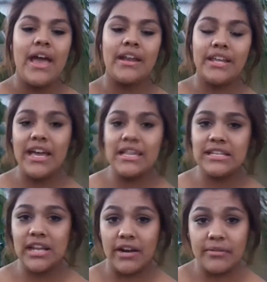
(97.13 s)
and he
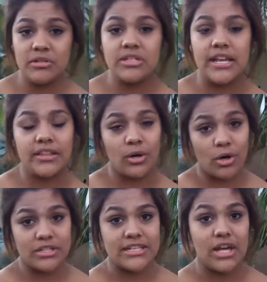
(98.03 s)
has allowed them to take their
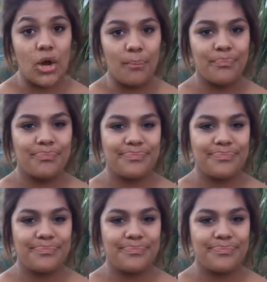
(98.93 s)
horses home.